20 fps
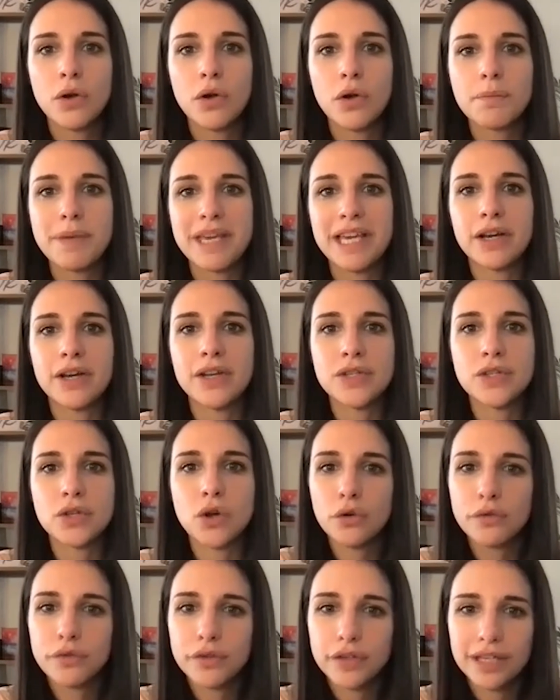because
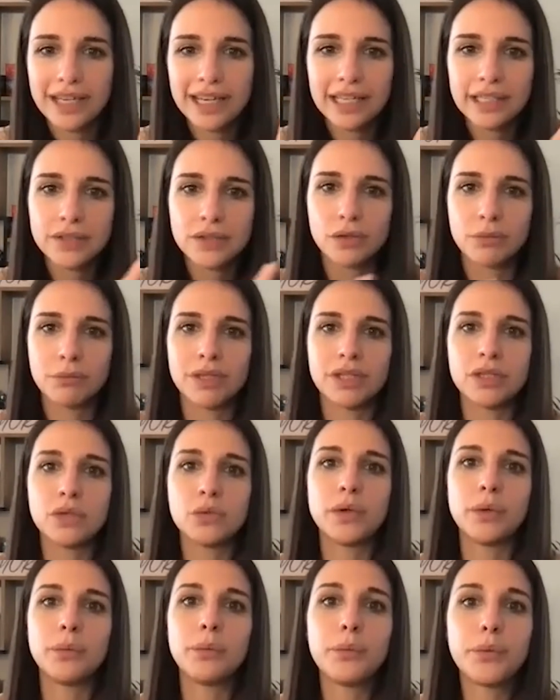overnight your mind
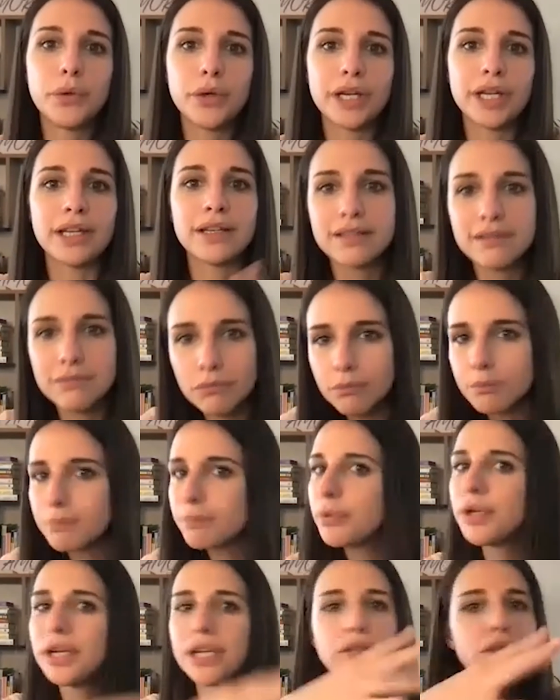will put
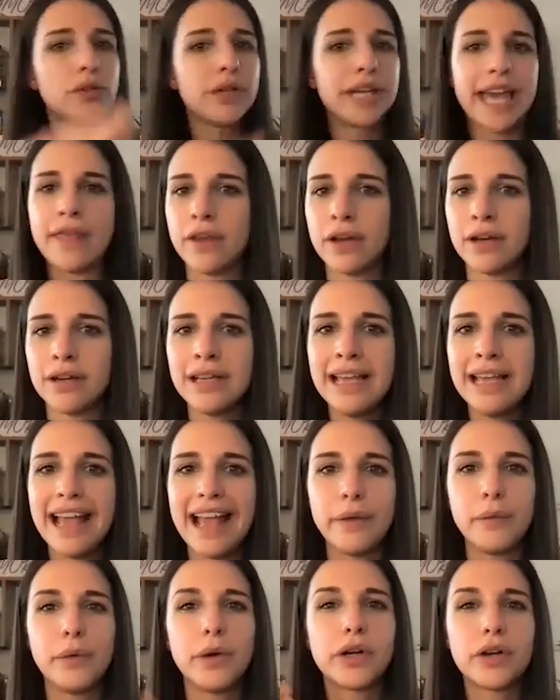it together
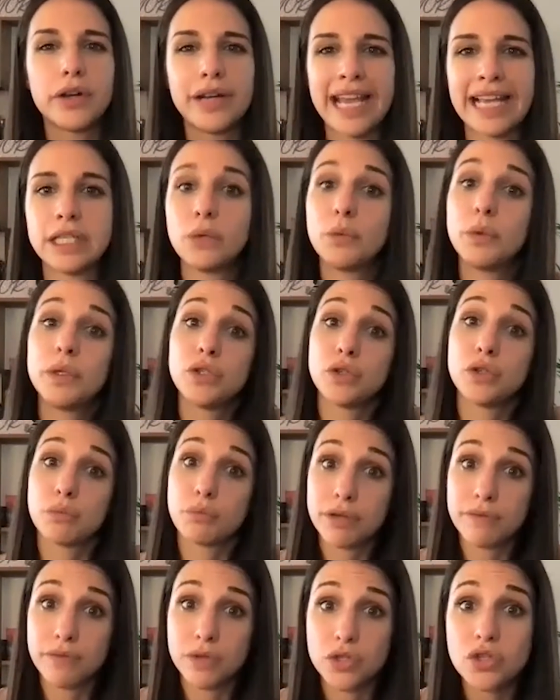and will connect it with your
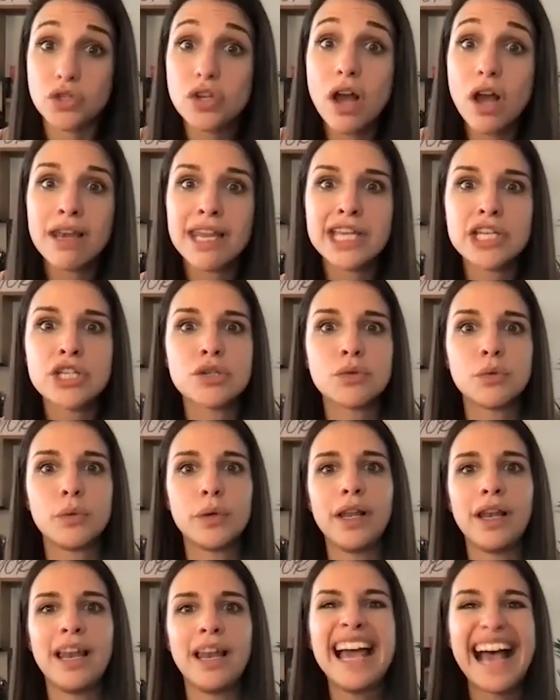previous knowledge,
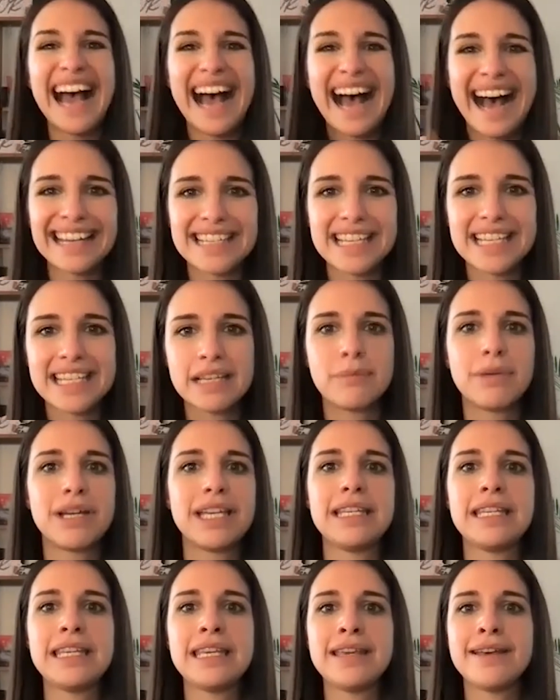will add some
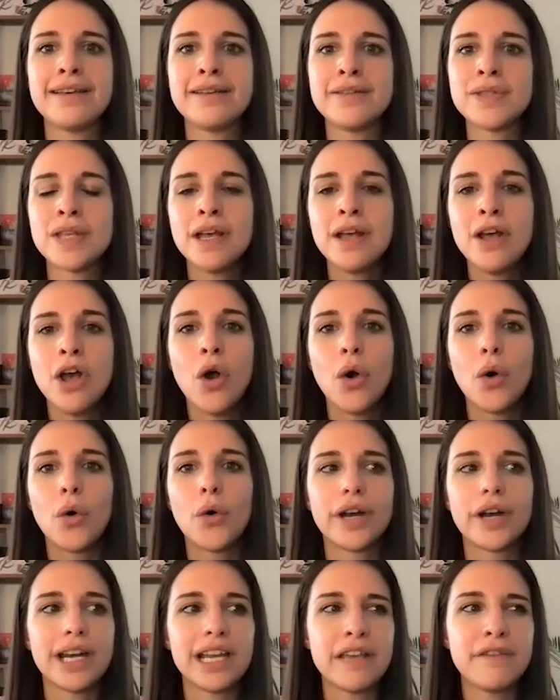ideas.
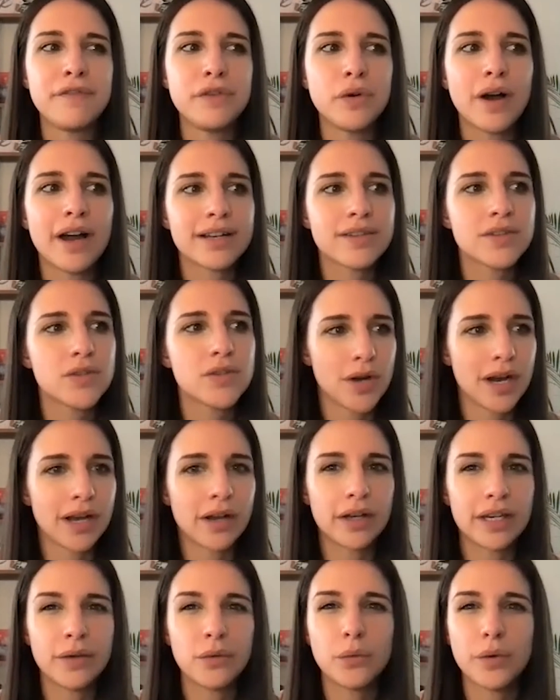Or if you are
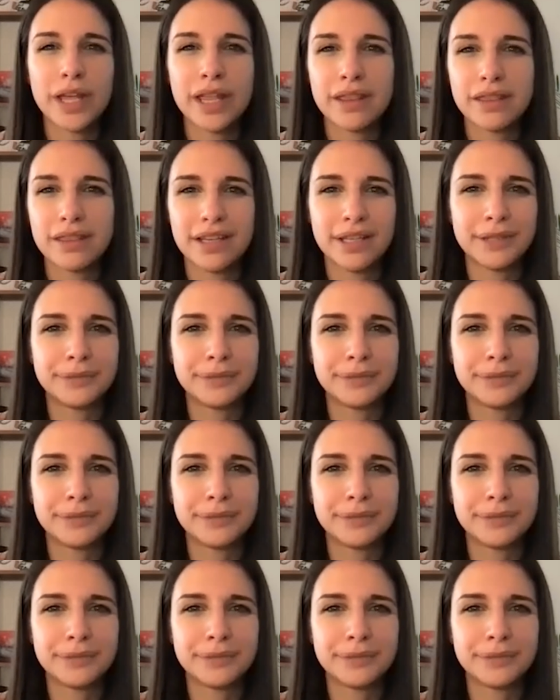struggling with